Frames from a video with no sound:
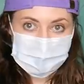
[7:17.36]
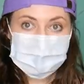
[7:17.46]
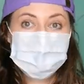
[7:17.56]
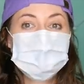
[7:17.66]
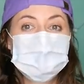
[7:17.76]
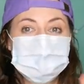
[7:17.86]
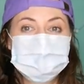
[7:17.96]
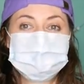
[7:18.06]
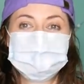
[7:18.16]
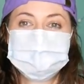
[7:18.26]
You will
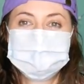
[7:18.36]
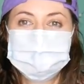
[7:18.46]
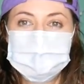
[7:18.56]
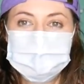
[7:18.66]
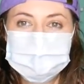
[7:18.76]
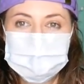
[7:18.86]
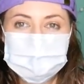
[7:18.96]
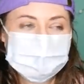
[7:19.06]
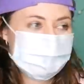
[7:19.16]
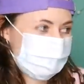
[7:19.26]
also score some brownie
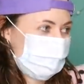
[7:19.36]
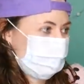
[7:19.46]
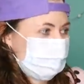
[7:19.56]
points with the